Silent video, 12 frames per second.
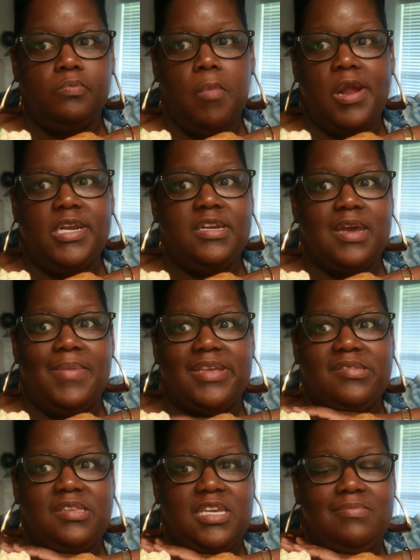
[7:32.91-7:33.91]
But anytime I
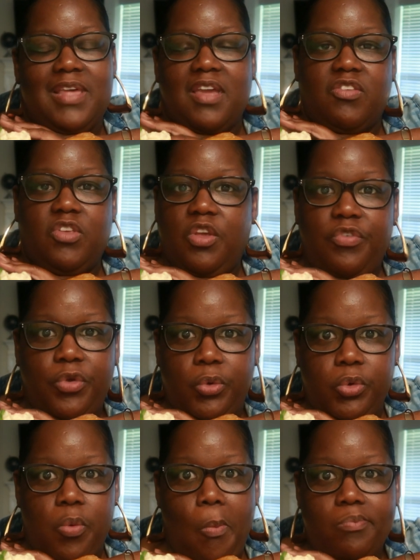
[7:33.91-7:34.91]
steam like
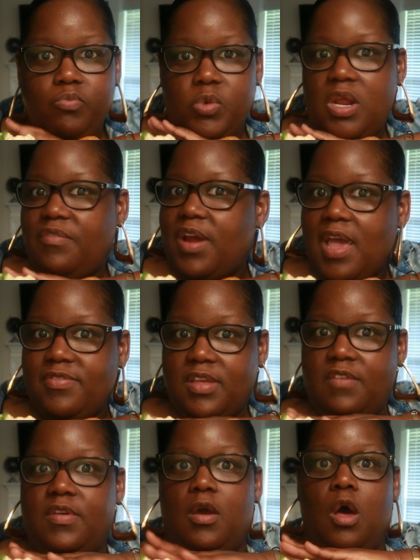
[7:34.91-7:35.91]
seafood, whenever I have,
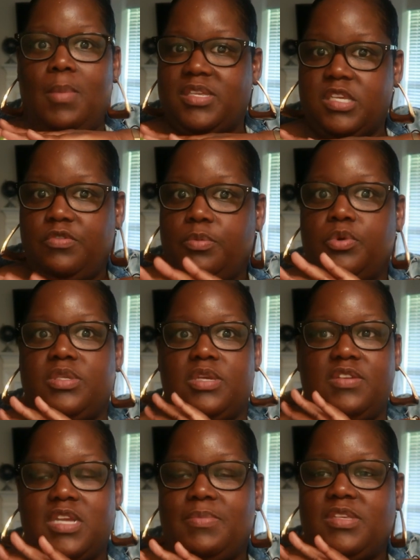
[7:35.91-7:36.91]
all my seafood was,
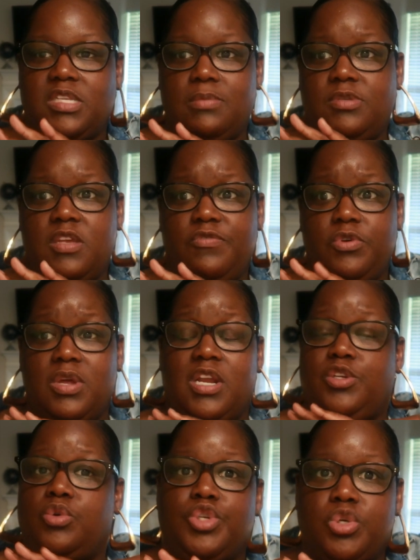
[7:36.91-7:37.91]
anytime I steam seafood
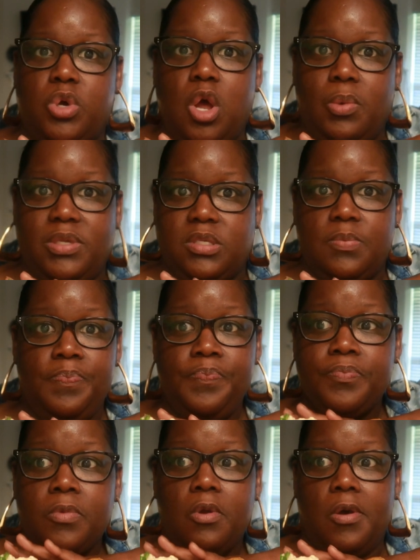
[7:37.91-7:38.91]
and I don't show it always
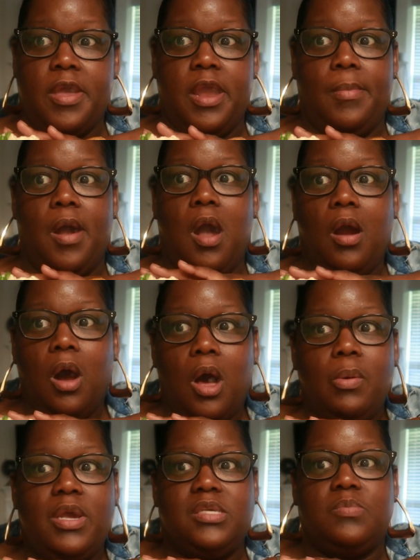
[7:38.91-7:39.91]
on camera, I
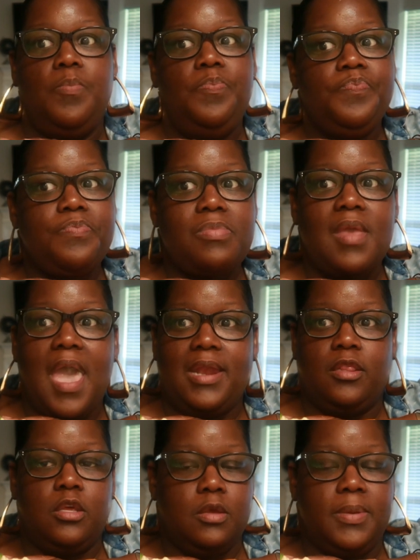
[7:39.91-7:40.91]
always add
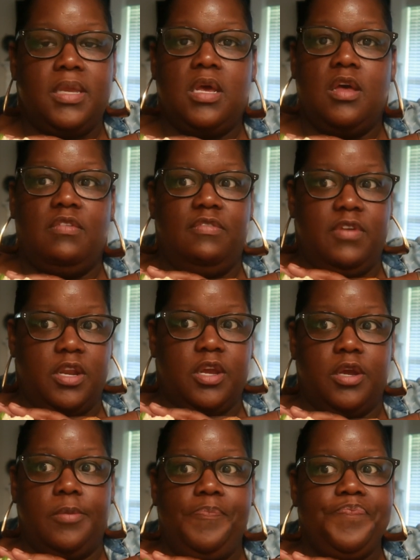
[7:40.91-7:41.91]
a little bit of
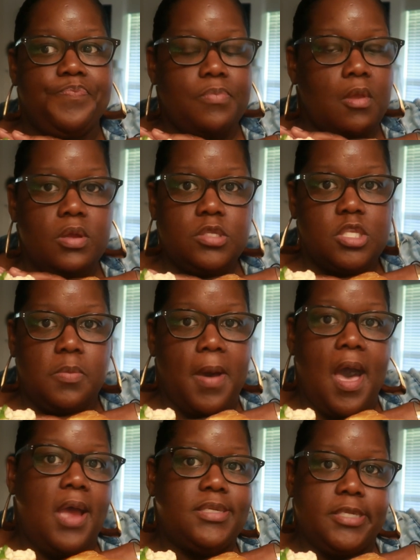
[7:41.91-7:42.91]
vinegar to the
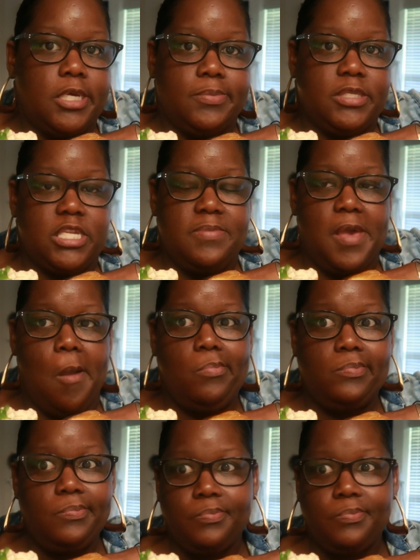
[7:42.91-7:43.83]
pot to help steam it.